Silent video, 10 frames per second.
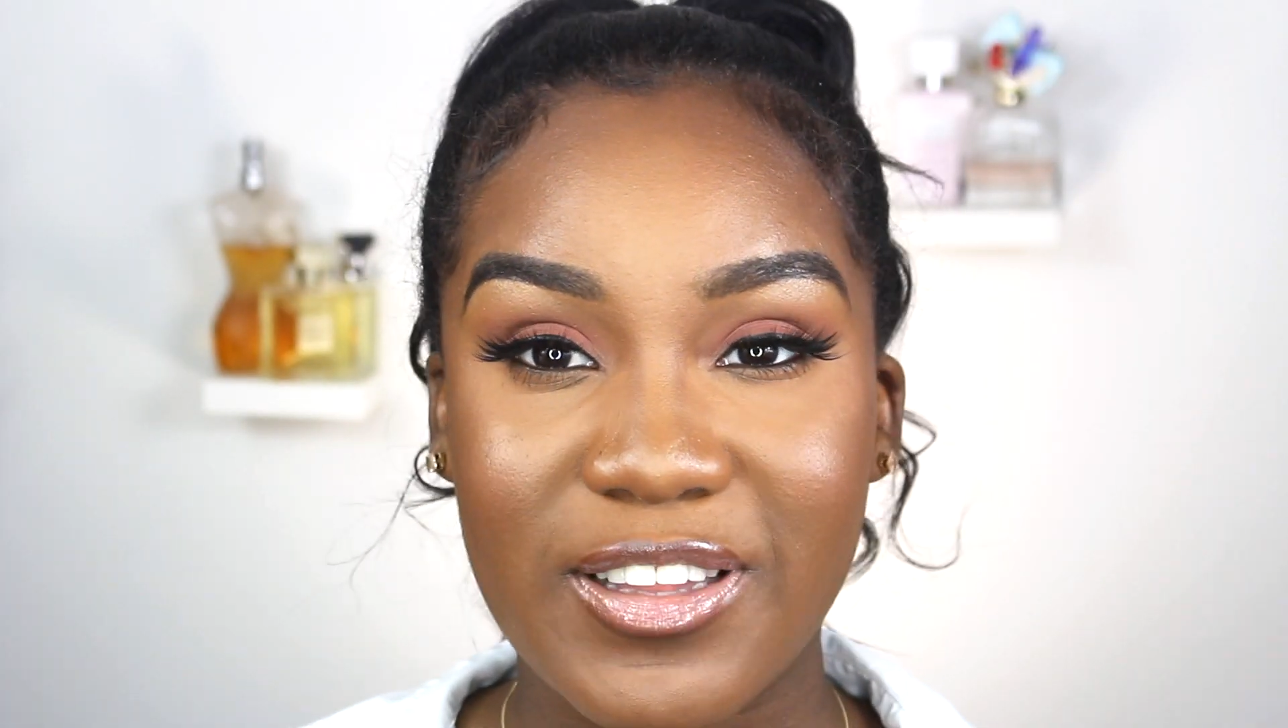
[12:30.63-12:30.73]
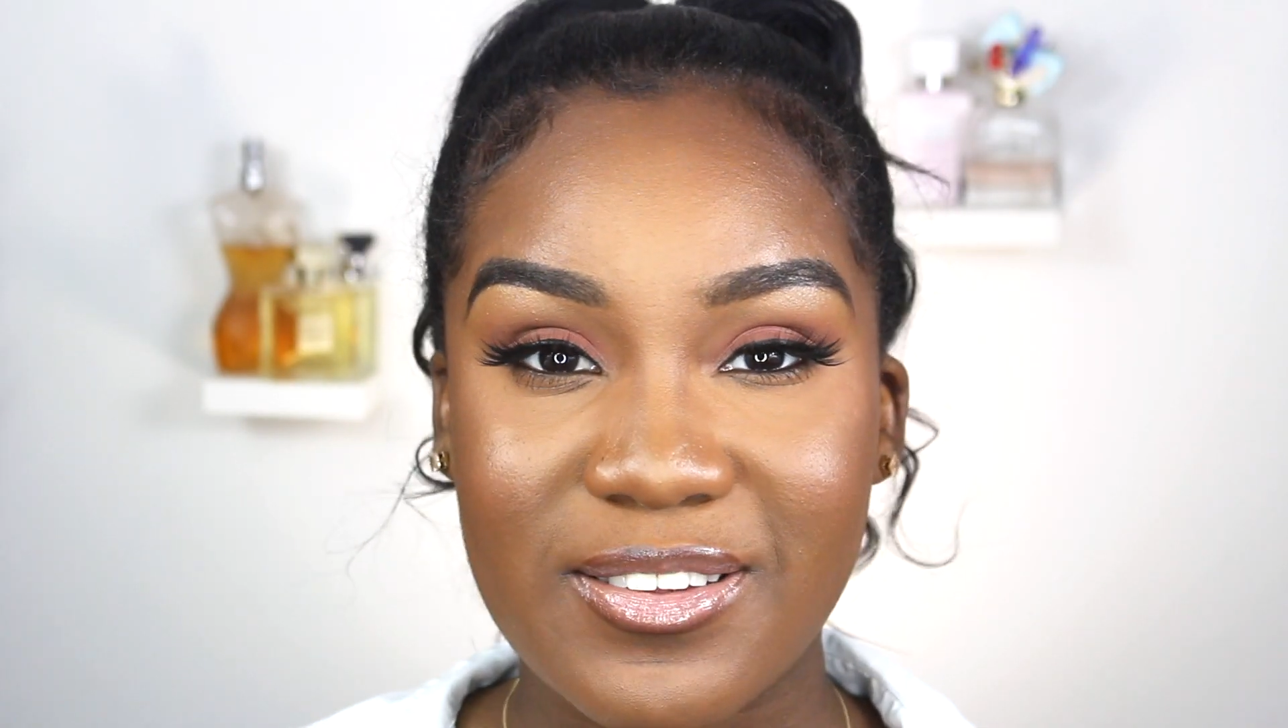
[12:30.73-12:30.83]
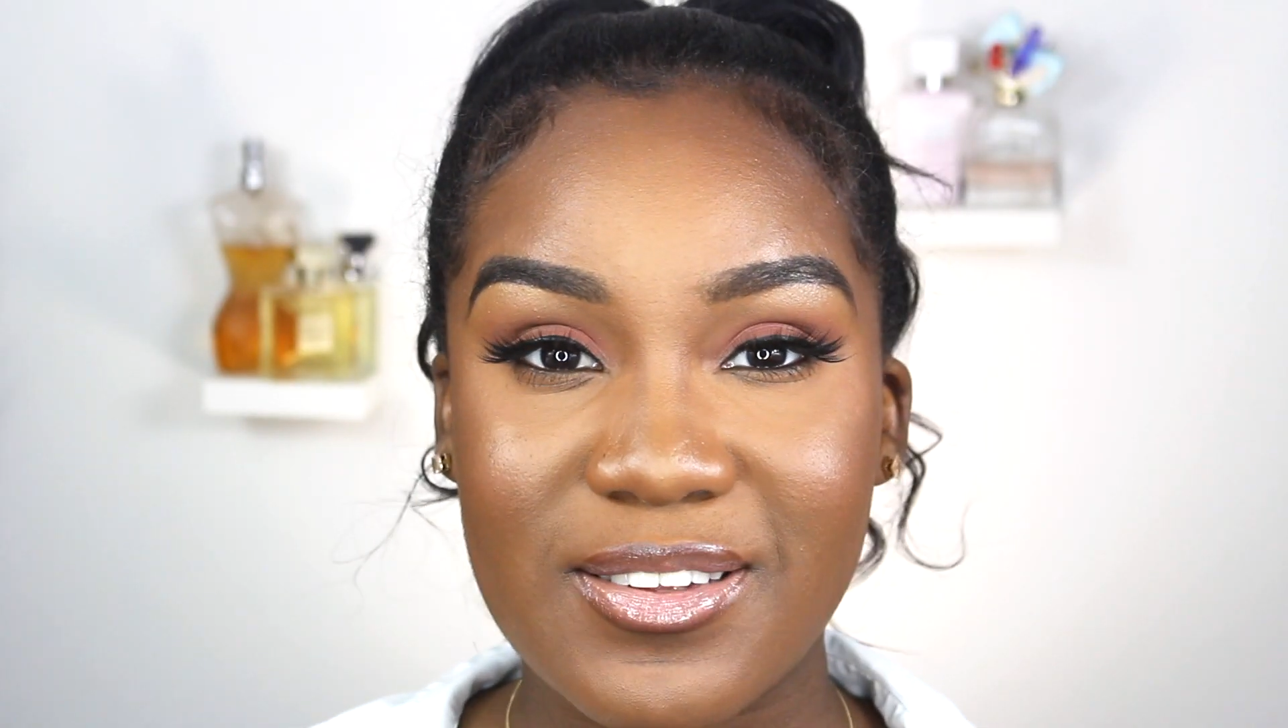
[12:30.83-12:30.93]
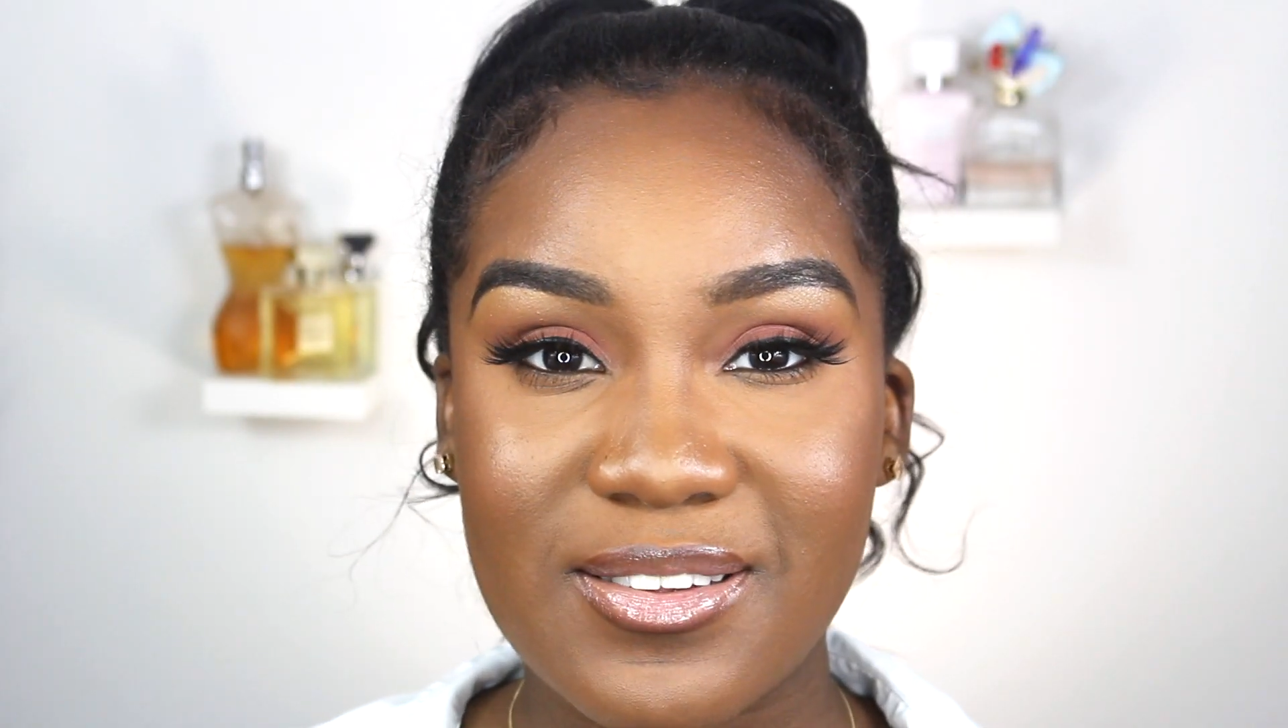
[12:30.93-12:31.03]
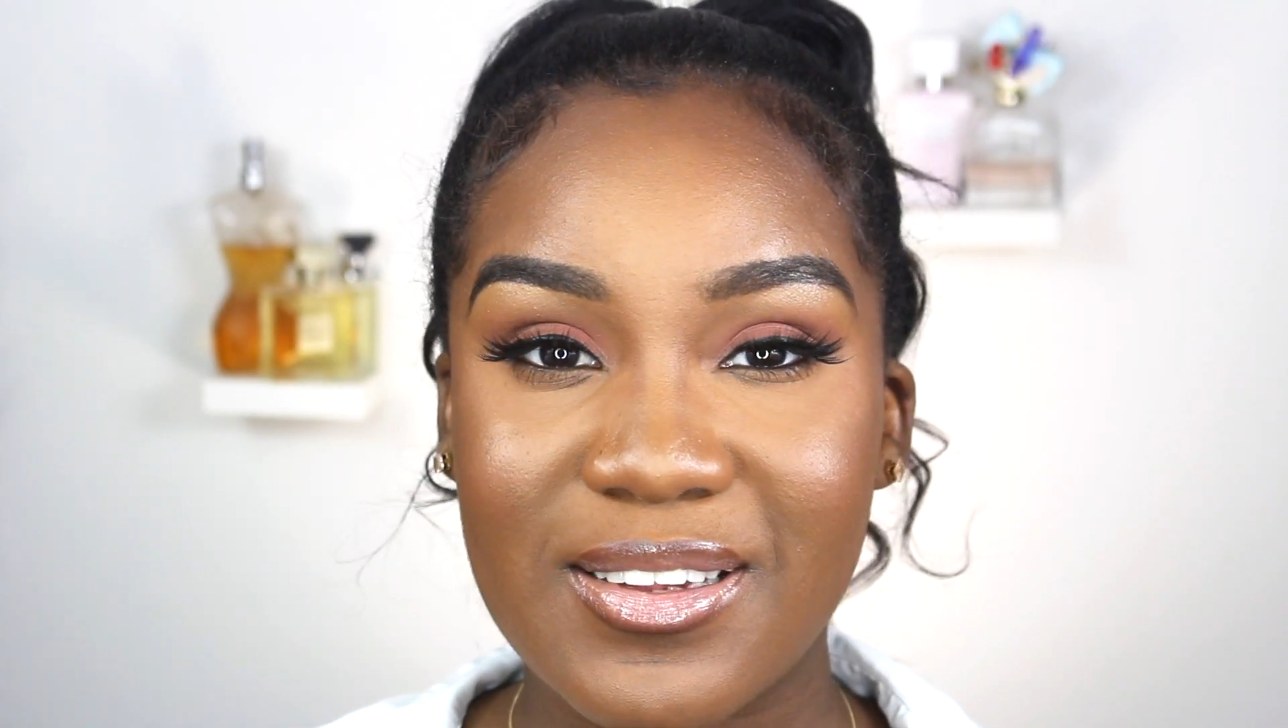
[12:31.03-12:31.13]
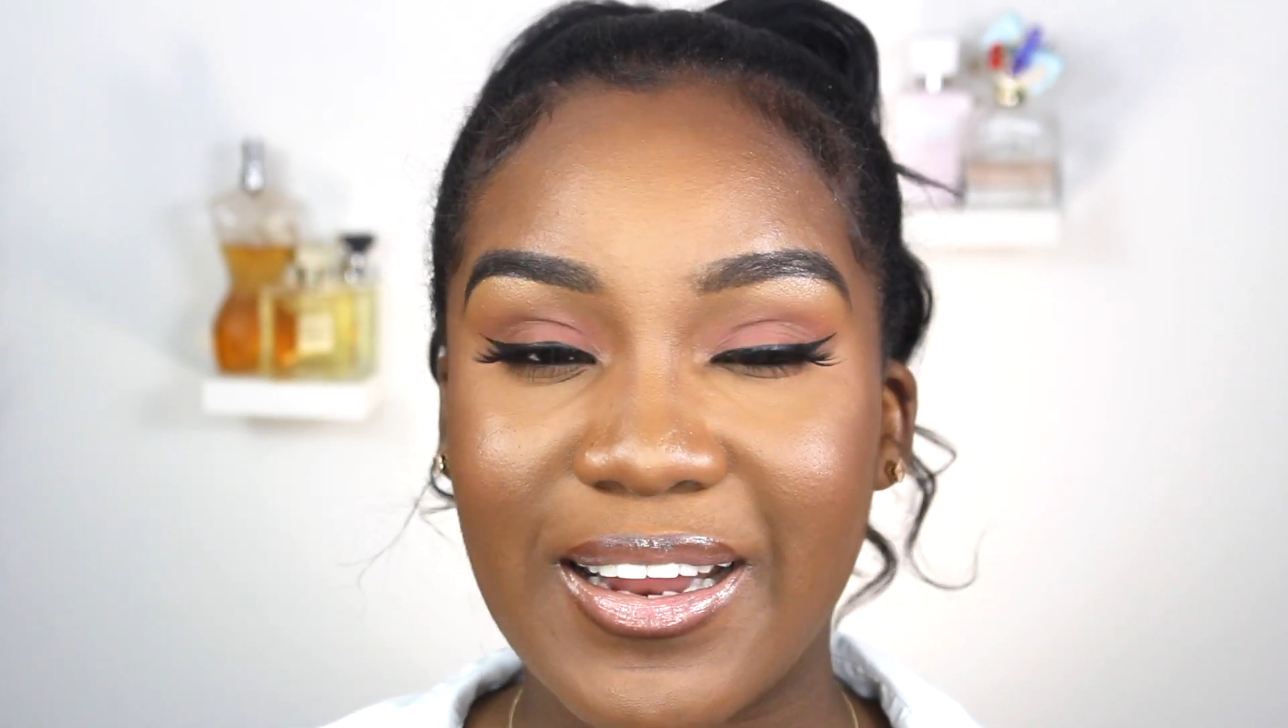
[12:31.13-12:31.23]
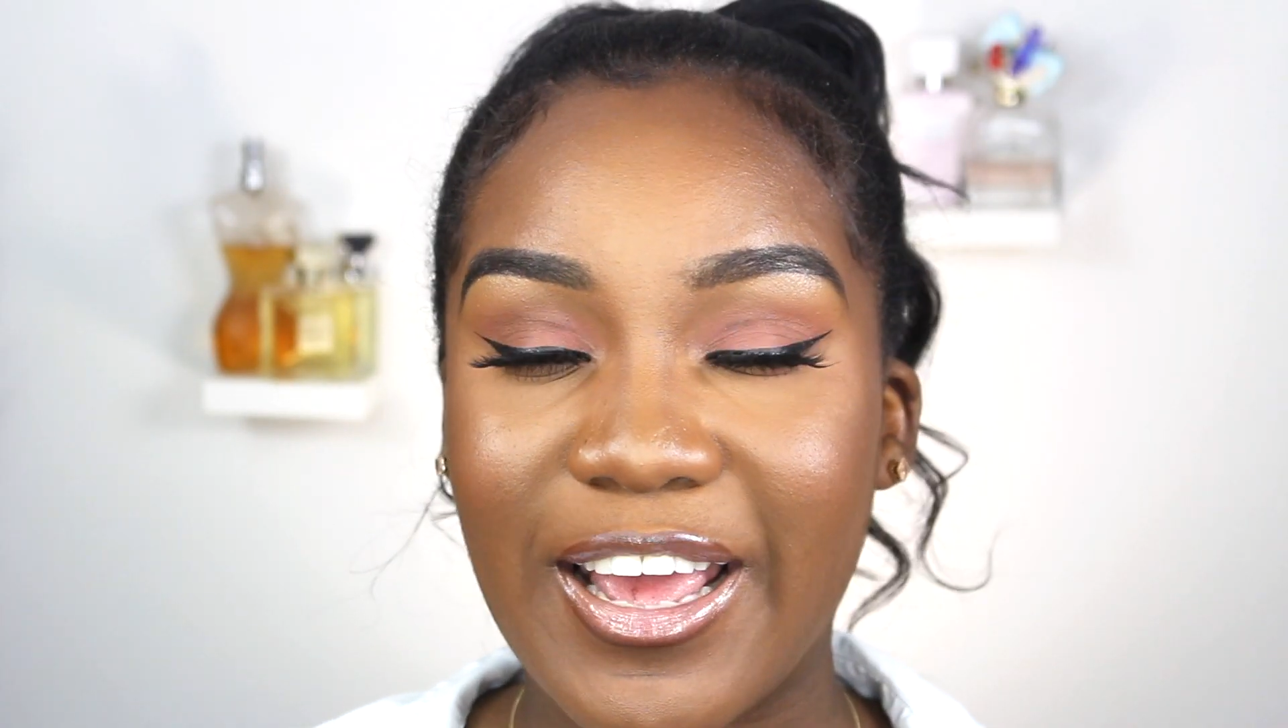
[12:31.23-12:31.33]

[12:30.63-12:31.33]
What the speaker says: this is an